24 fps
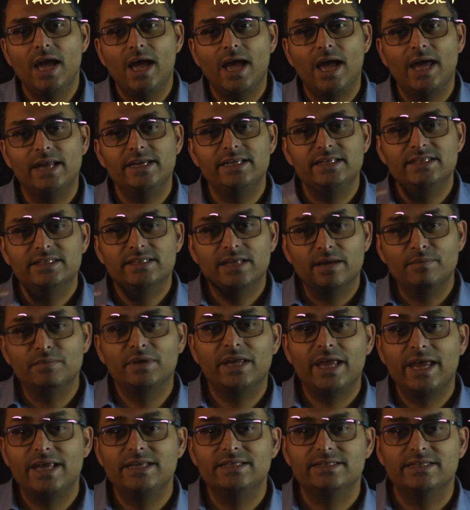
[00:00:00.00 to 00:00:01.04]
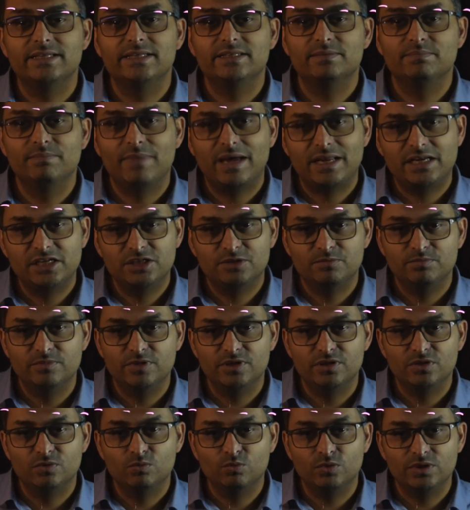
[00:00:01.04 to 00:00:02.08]
And in some cases,
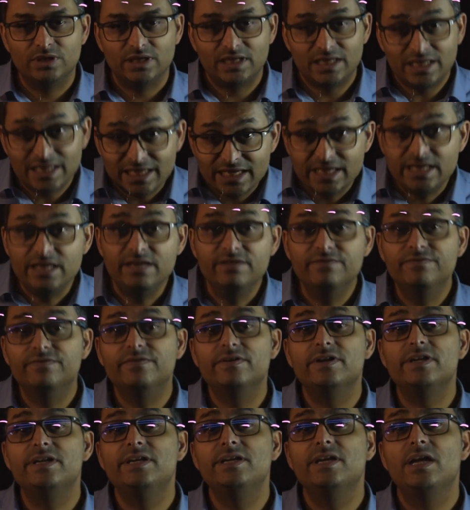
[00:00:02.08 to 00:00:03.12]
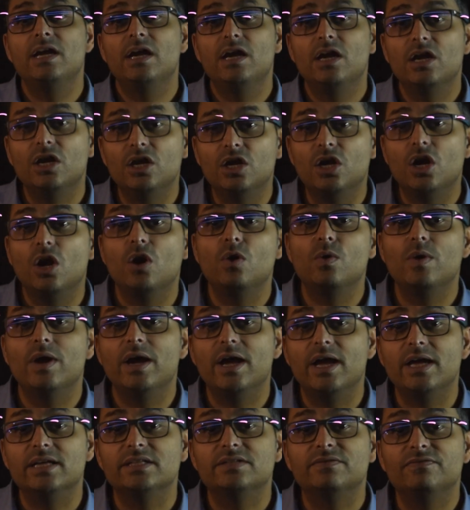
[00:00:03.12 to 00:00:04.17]
management would even go
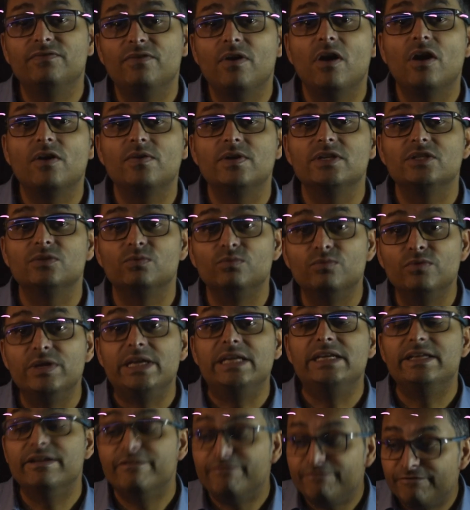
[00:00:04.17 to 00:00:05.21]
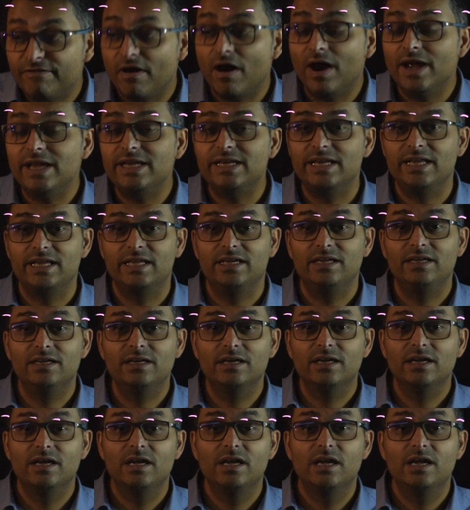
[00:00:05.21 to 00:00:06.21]
as far as redefining